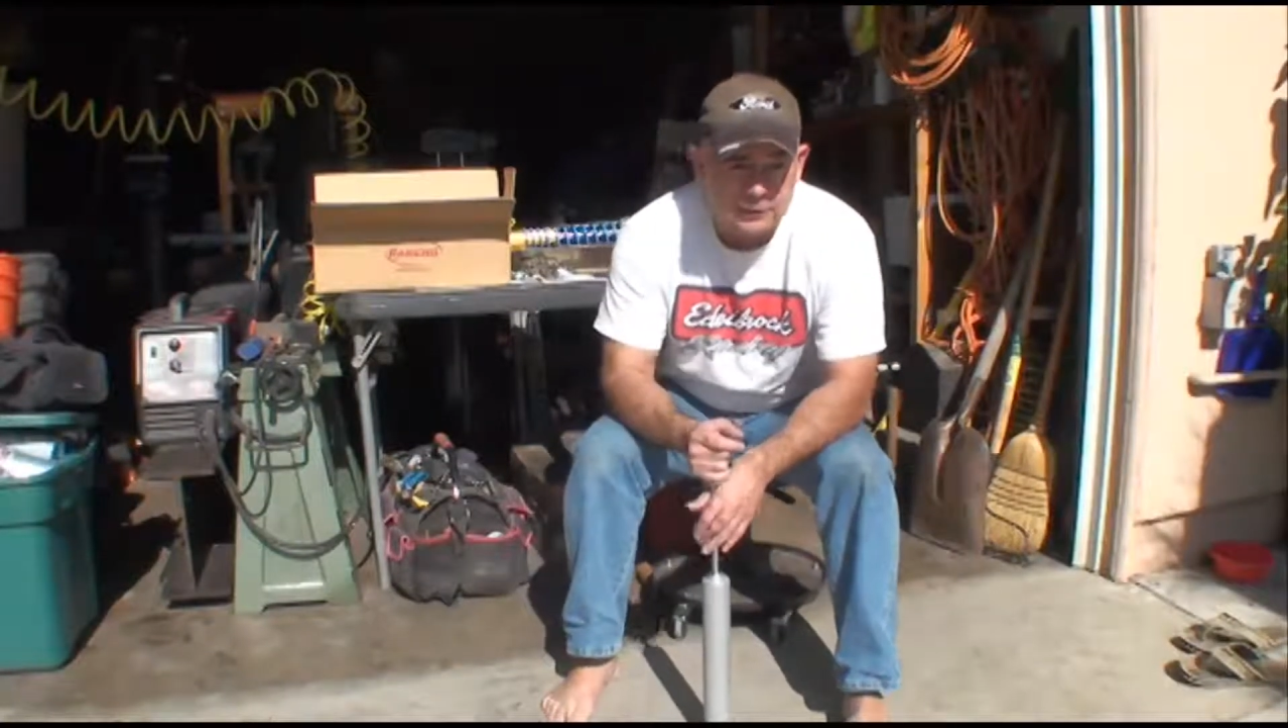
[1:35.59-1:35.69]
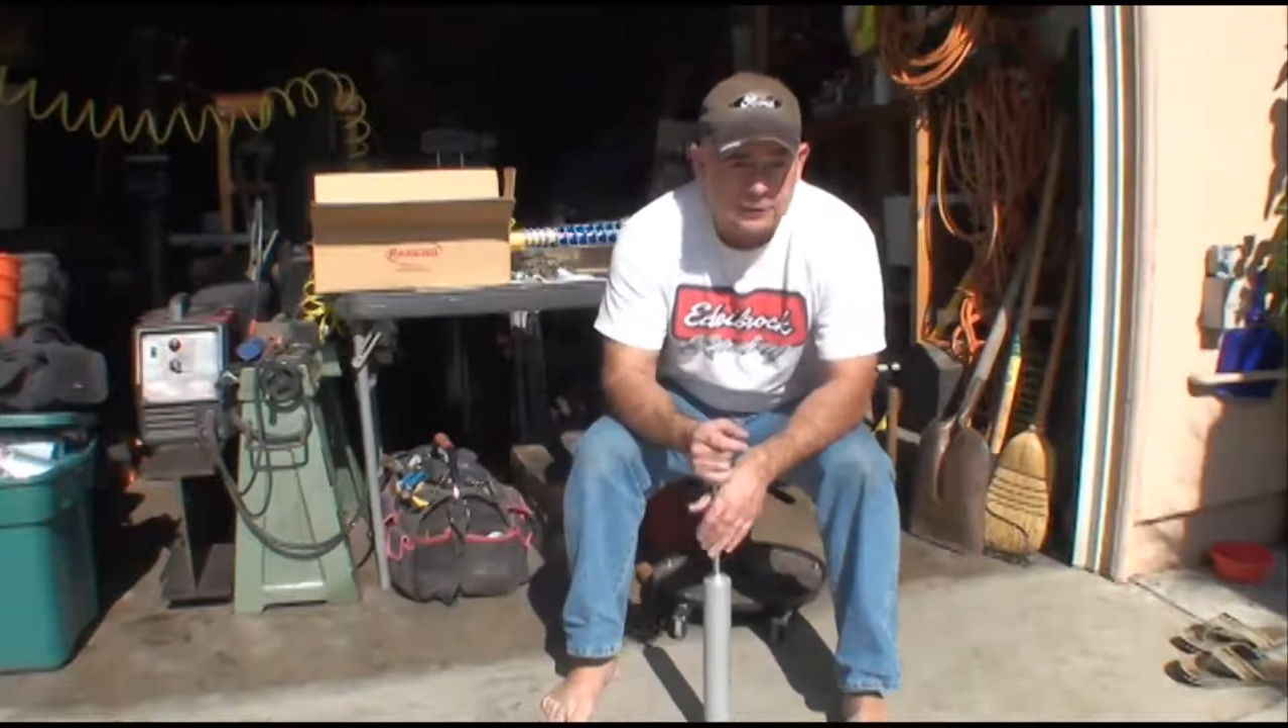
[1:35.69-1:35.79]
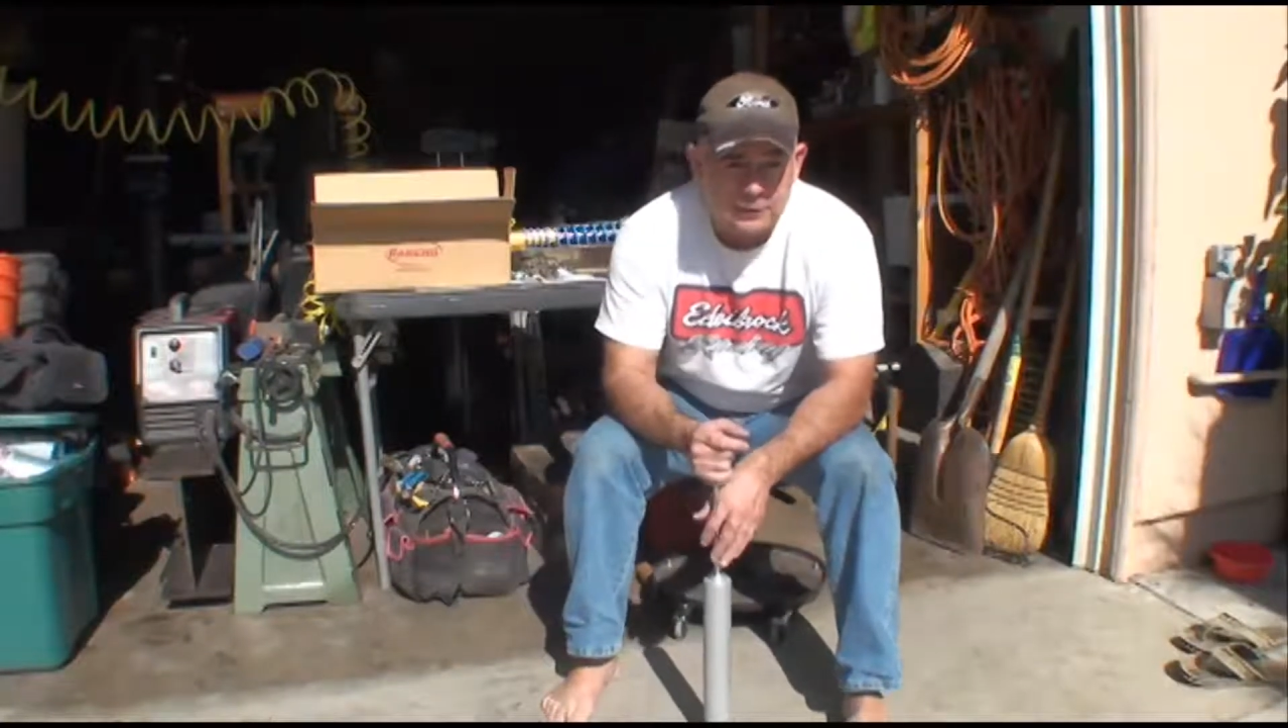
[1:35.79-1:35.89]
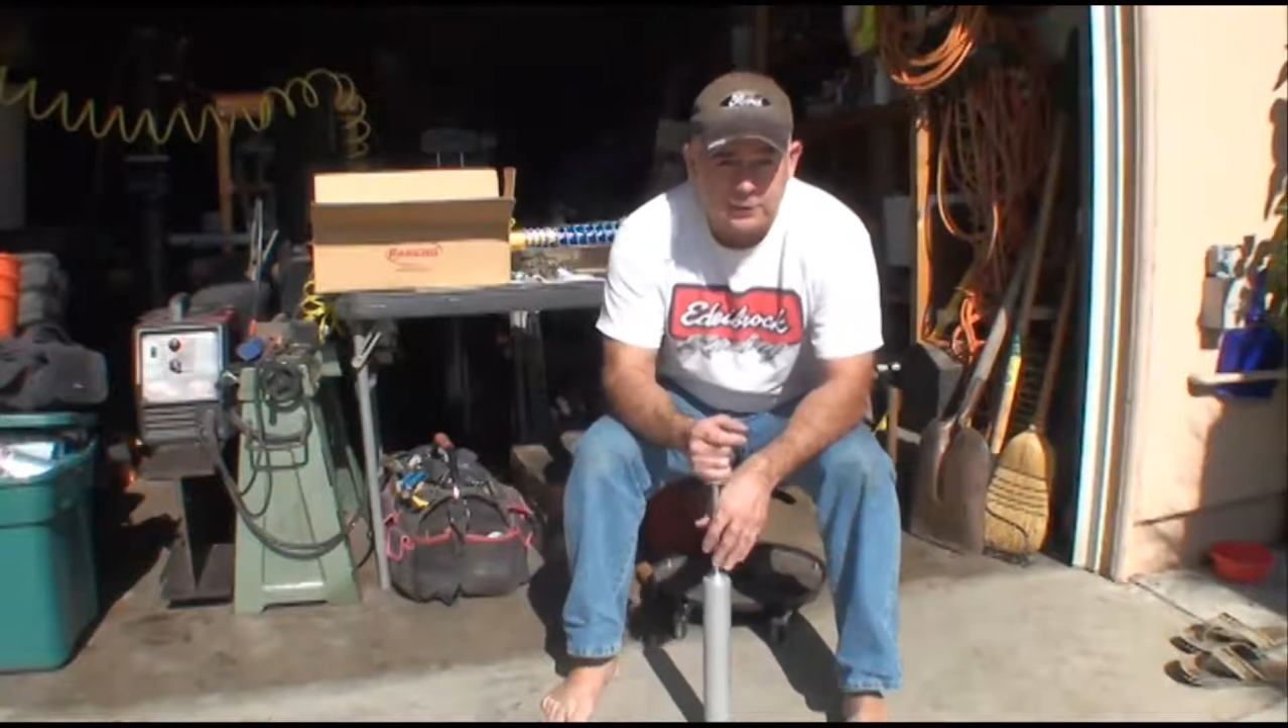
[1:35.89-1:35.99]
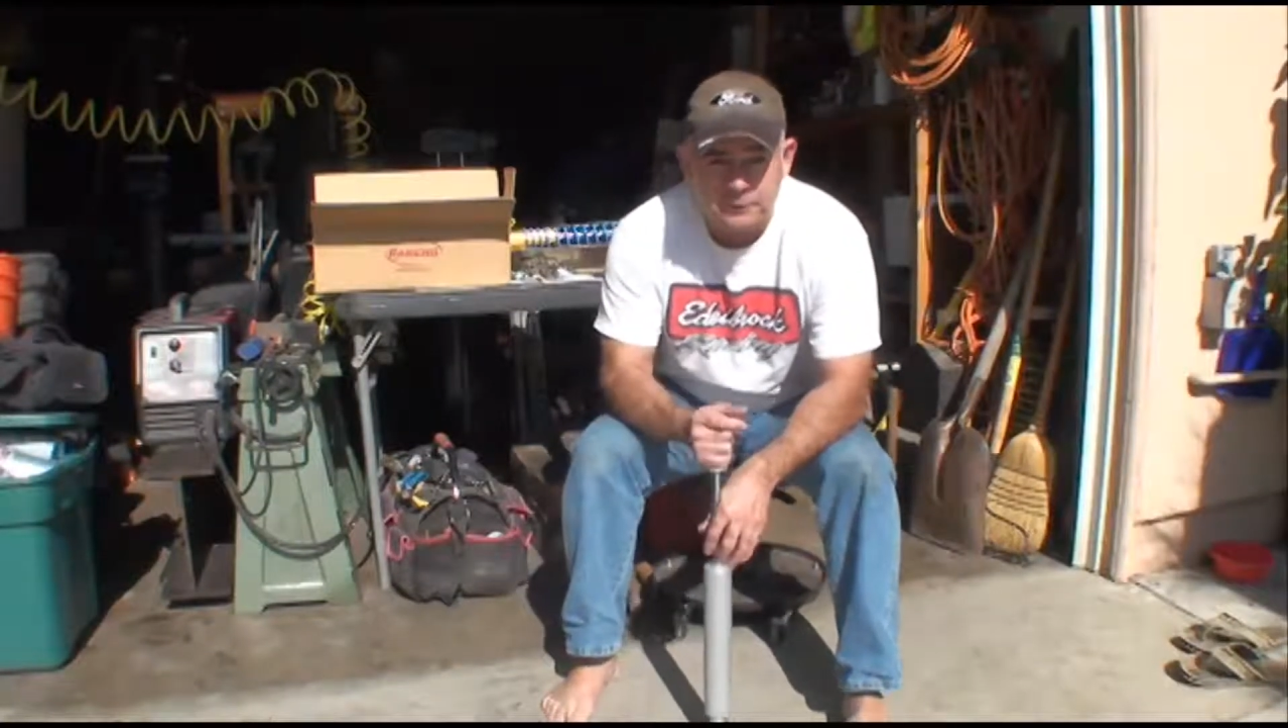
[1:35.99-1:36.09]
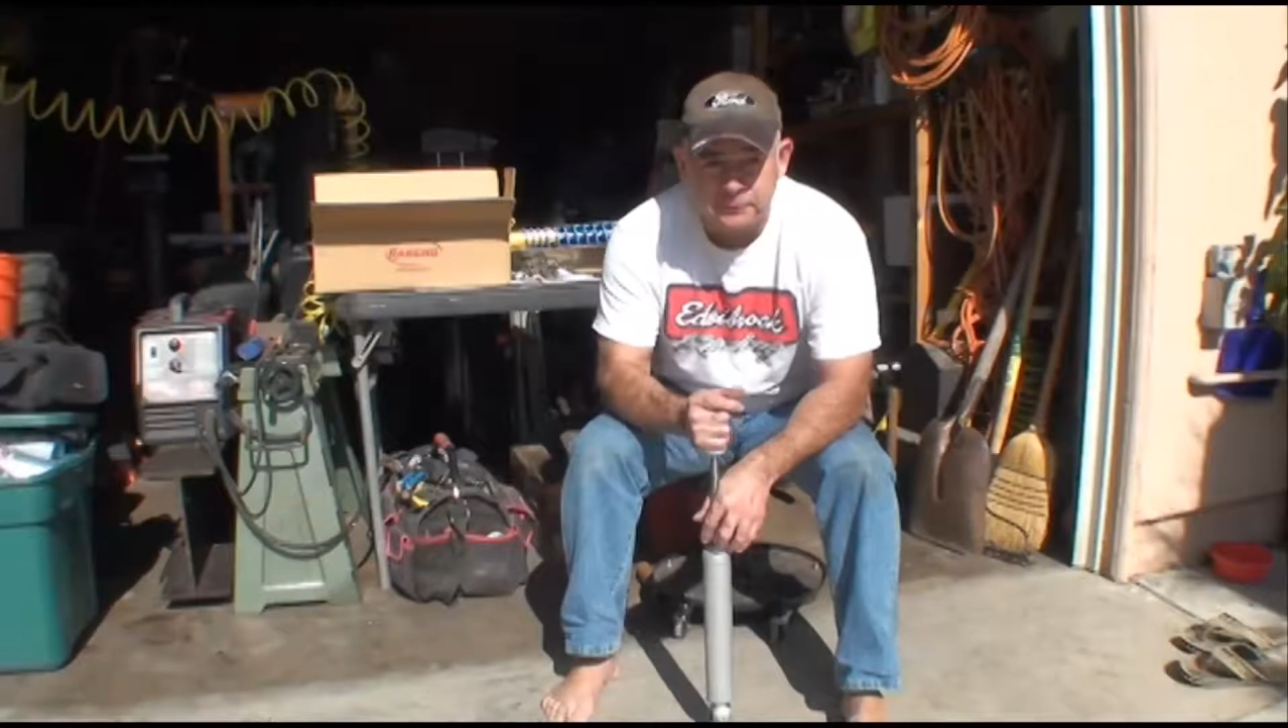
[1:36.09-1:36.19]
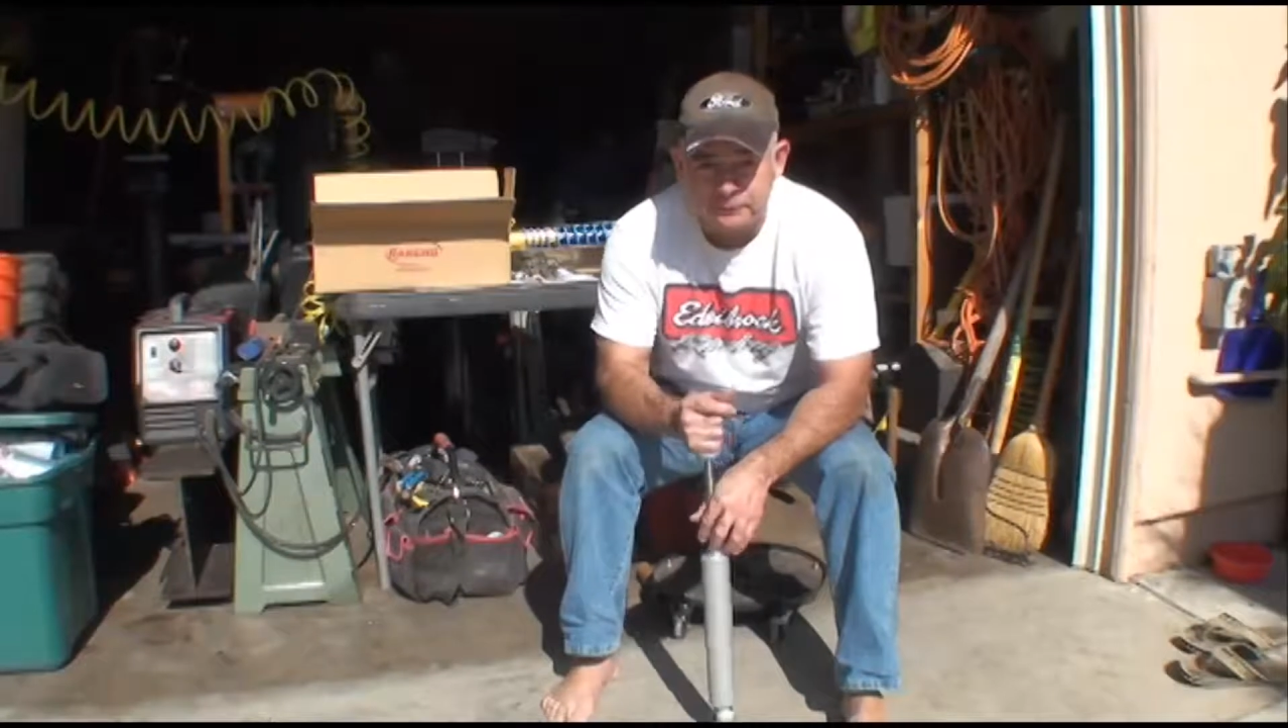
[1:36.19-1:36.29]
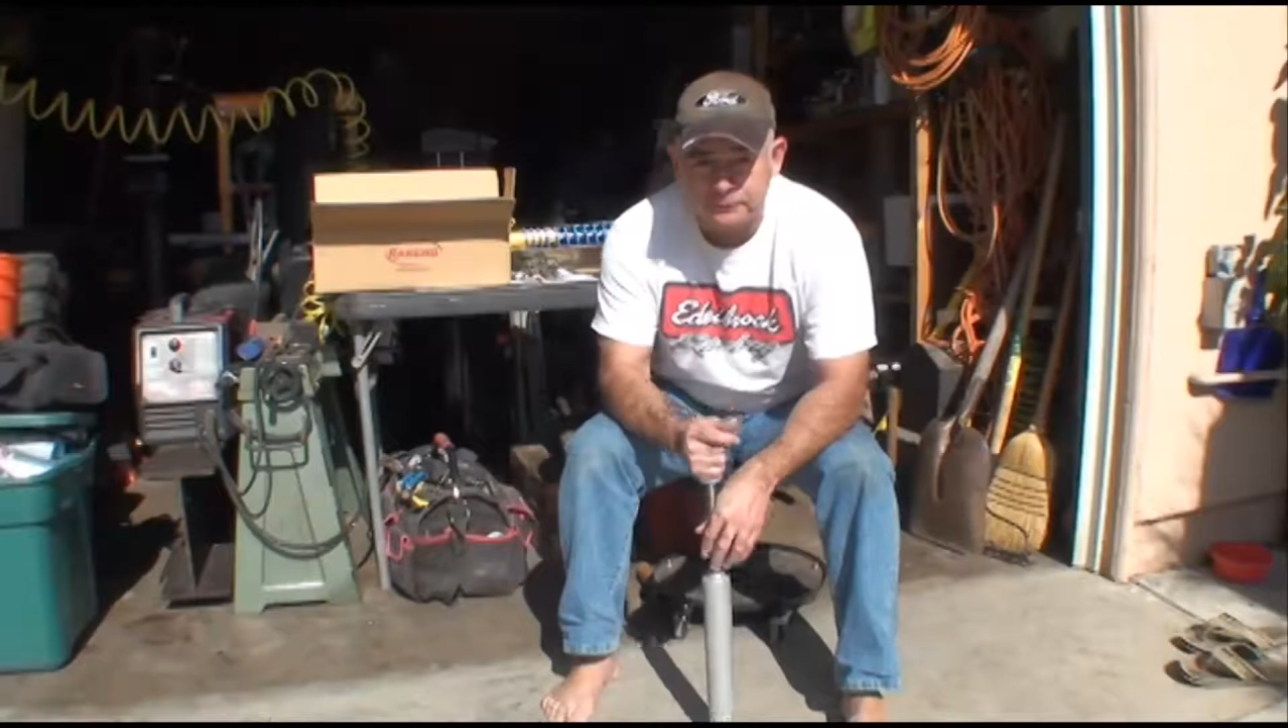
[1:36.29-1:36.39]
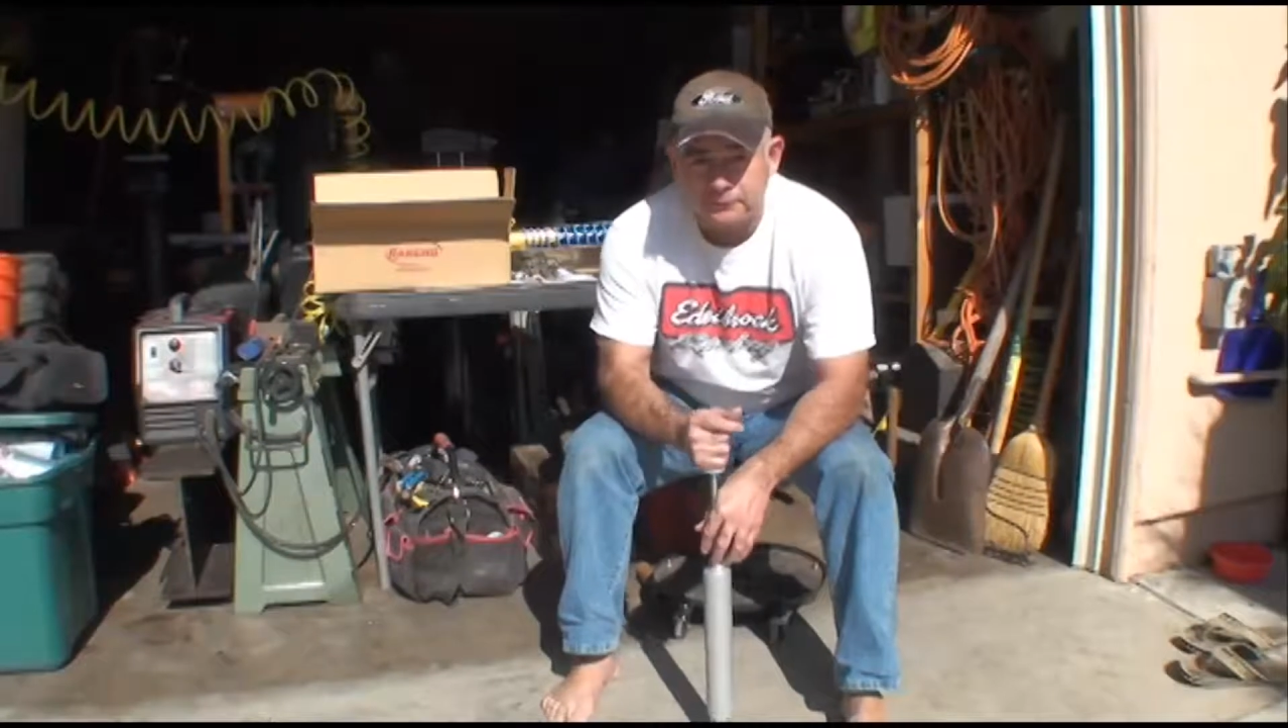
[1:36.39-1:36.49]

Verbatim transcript: You